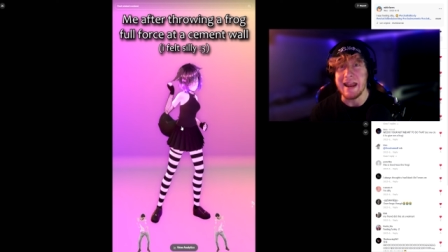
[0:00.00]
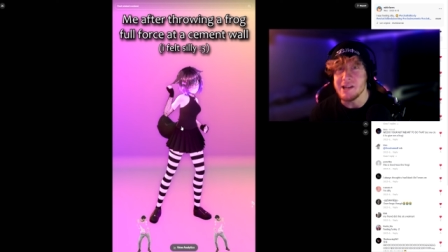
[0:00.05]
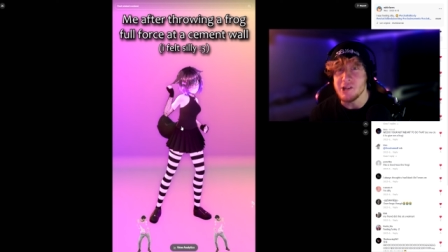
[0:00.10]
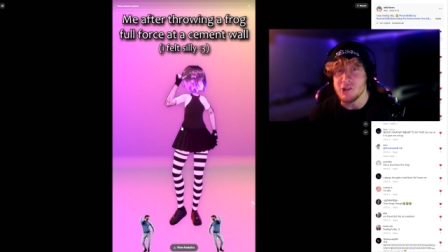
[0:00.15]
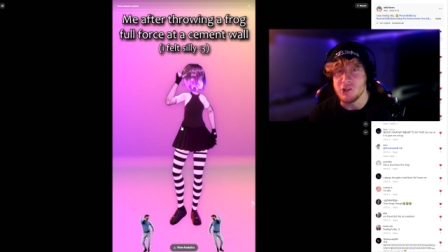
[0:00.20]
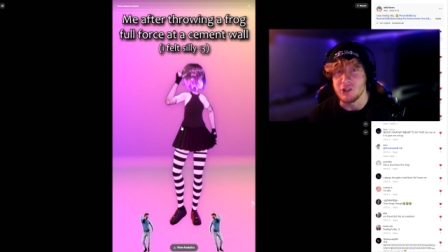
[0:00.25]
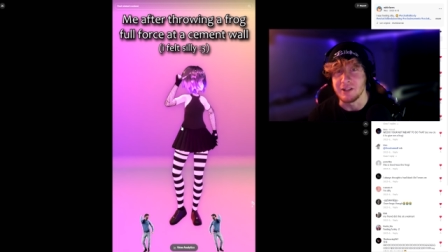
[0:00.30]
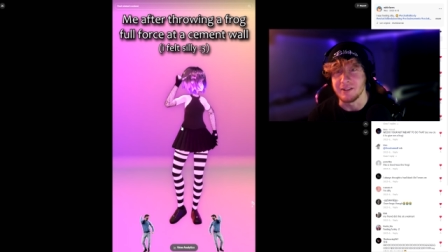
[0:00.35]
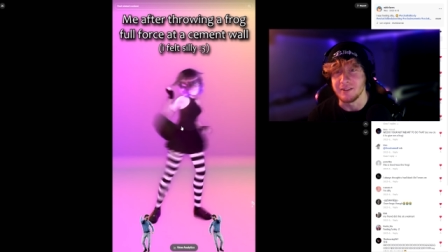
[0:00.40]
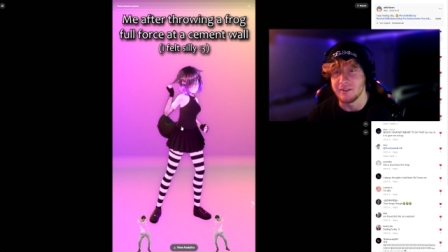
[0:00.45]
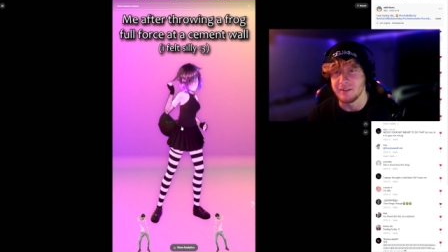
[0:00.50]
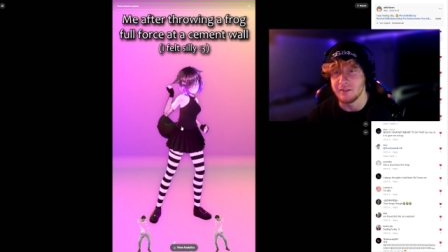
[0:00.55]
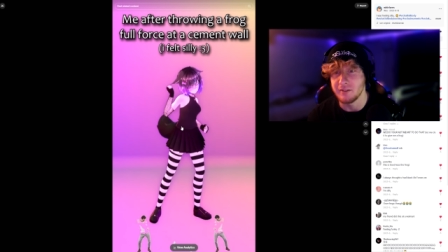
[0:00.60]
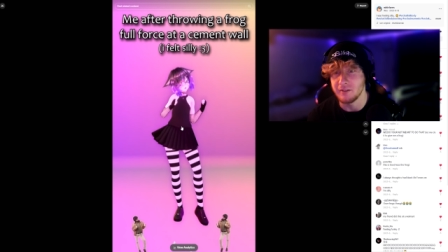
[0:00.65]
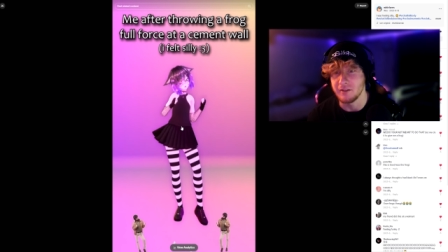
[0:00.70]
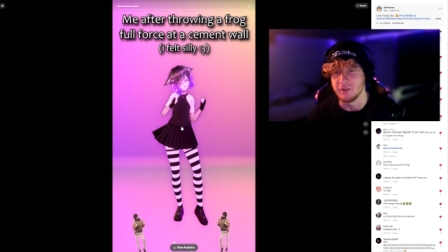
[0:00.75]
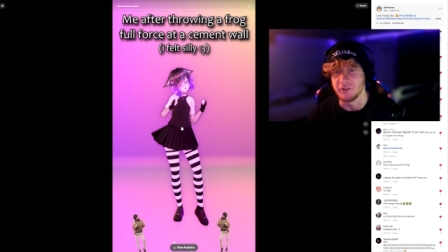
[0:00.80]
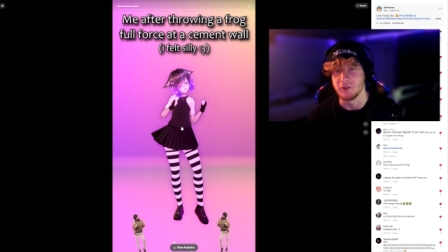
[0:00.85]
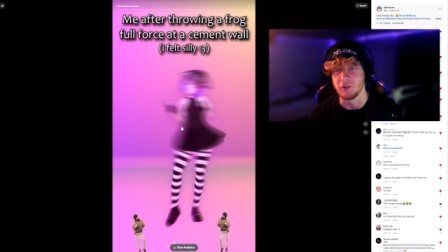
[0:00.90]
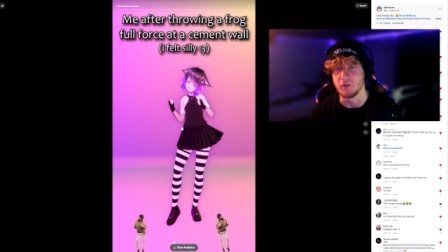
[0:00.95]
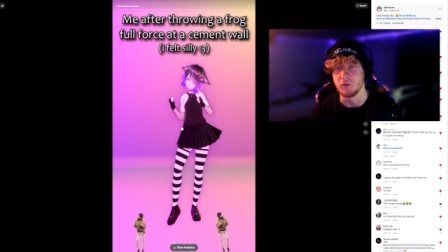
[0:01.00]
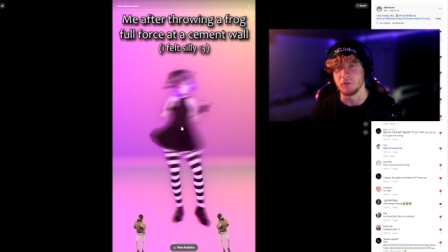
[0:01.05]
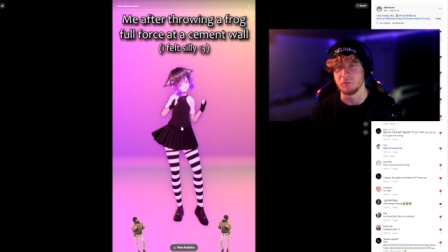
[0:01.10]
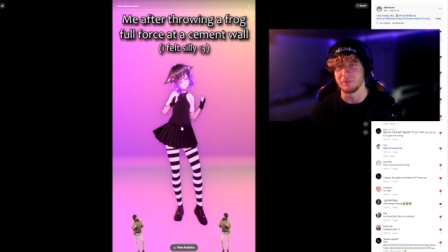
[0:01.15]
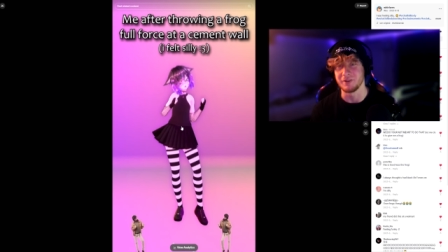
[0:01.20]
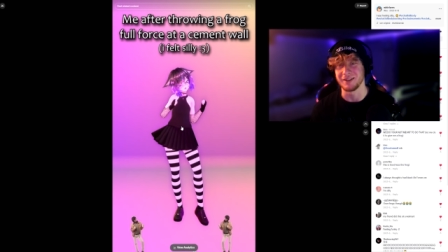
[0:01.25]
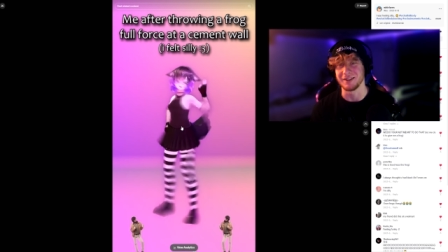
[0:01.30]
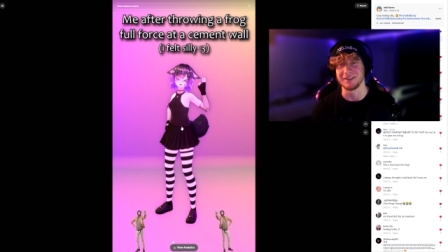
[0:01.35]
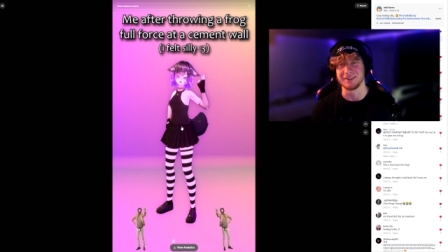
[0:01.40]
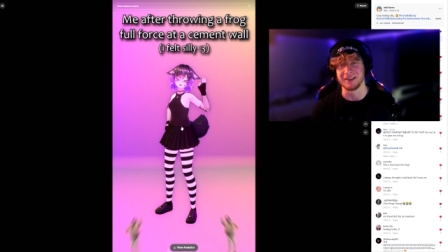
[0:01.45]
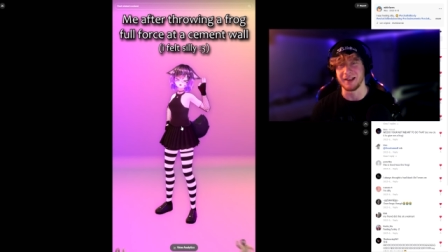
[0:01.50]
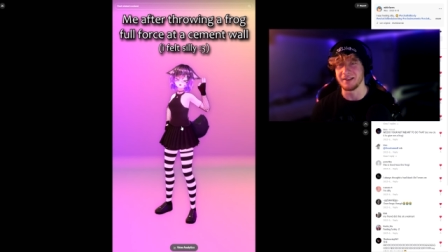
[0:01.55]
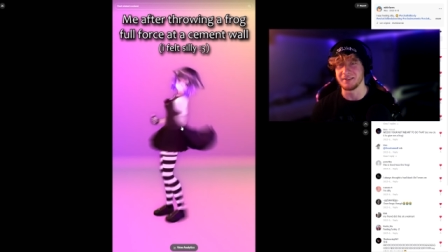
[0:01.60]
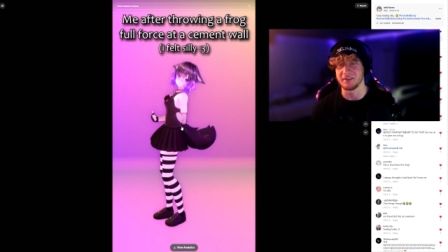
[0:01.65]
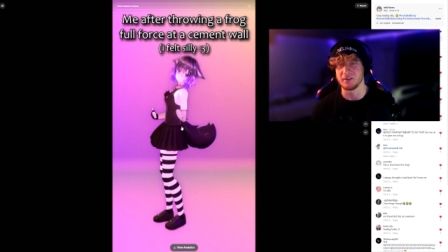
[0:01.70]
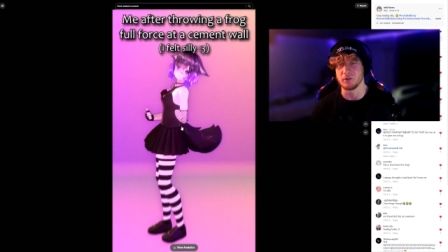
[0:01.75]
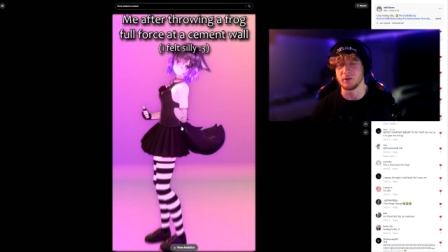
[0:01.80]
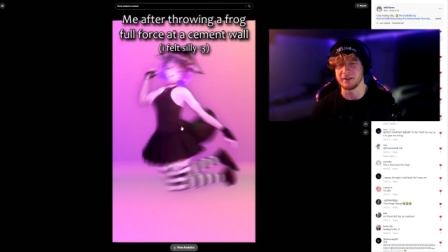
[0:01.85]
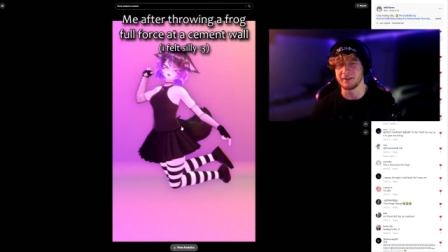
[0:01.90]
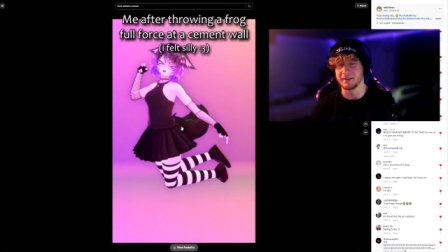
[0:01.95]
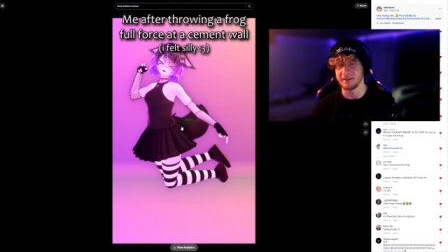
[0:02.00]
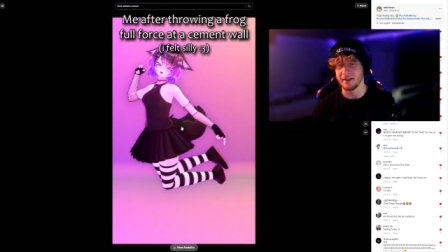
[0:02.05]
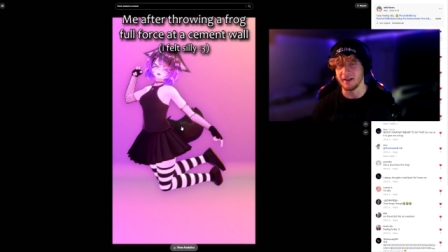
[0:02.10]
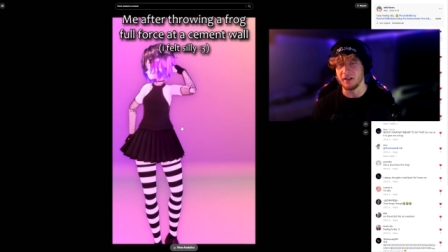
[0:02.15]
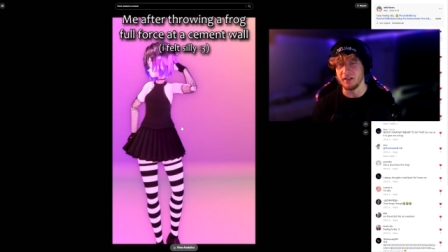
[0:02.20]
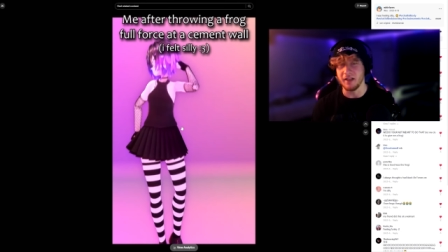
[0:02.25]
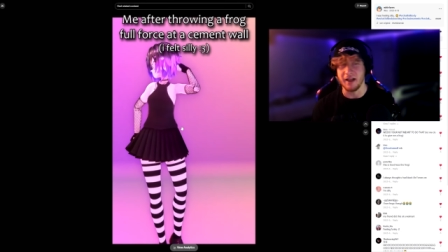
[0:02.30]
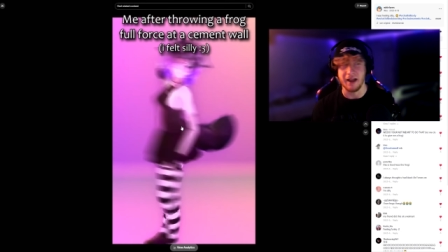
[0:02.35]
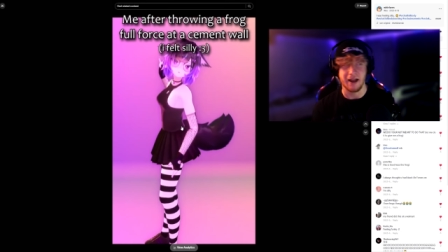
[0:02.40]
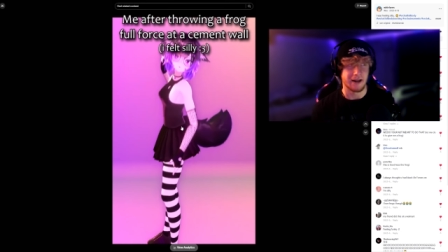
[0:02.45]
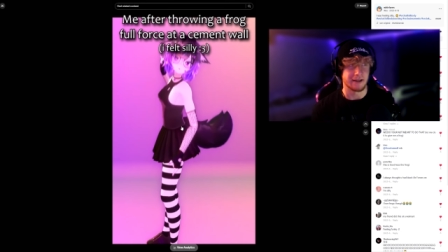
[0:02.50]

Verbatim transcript: ages to do, because as you can tell,